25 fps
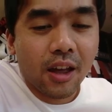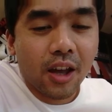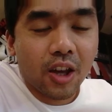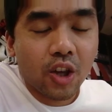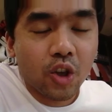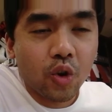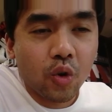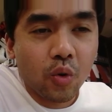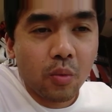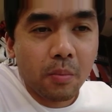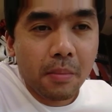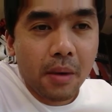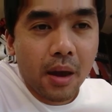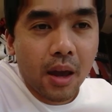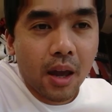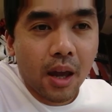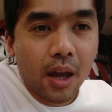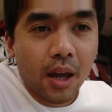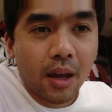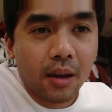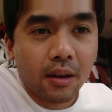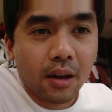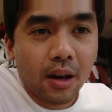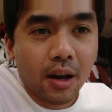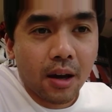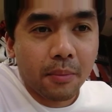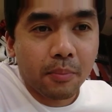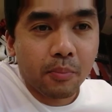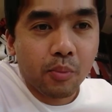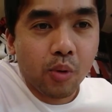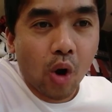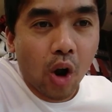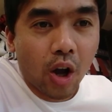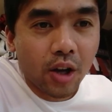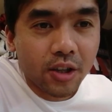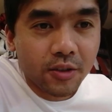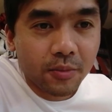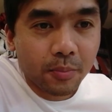that you may
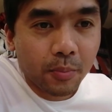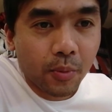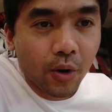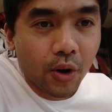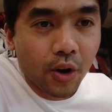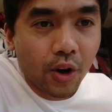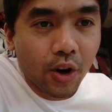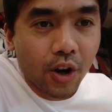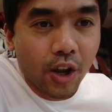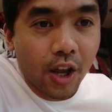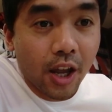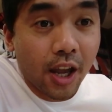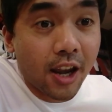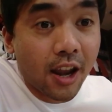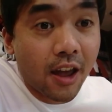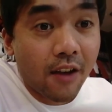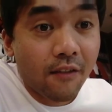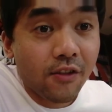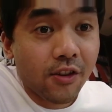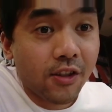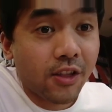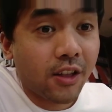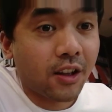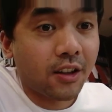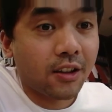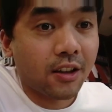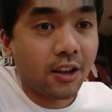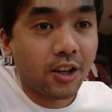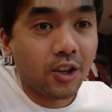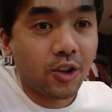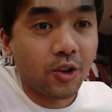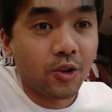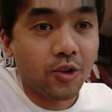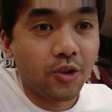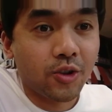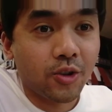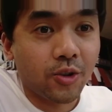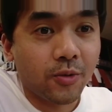prosper in everything that
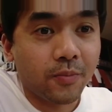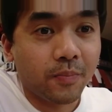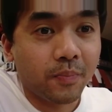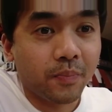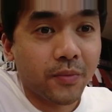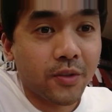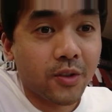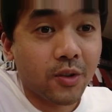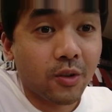you do.